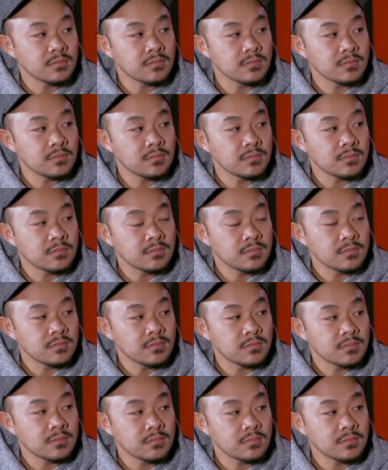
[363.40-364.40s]

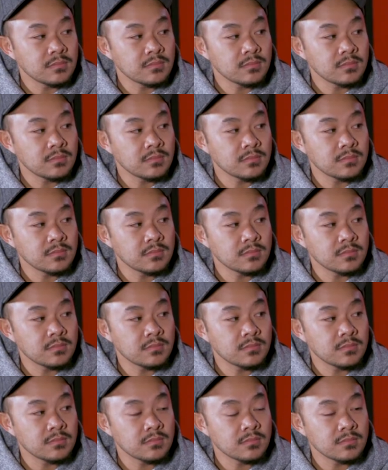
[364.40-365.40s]

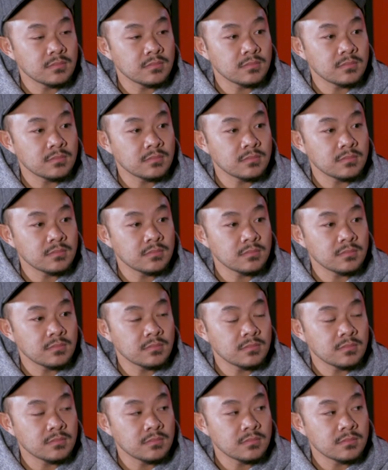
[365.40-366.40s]

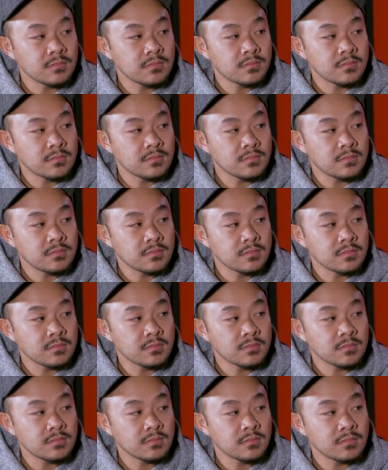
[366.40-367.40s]

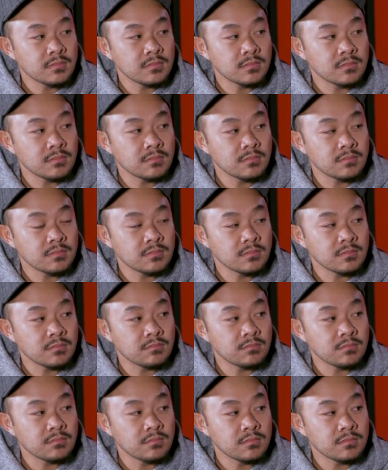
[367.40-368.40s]

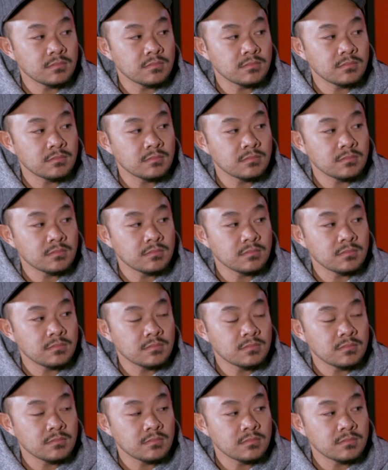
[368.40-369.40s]

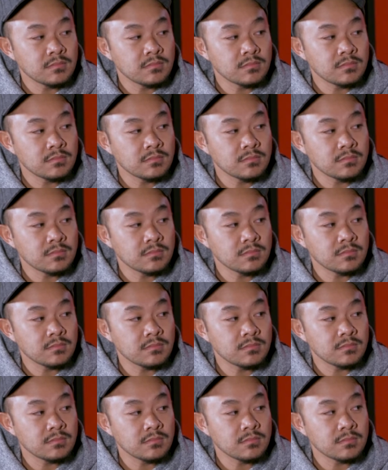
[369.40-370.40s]

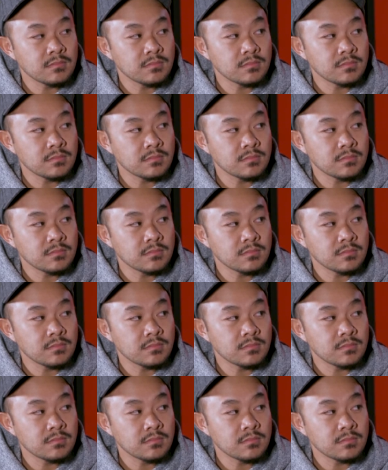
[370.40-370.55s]
No words are spoken by the person on screen.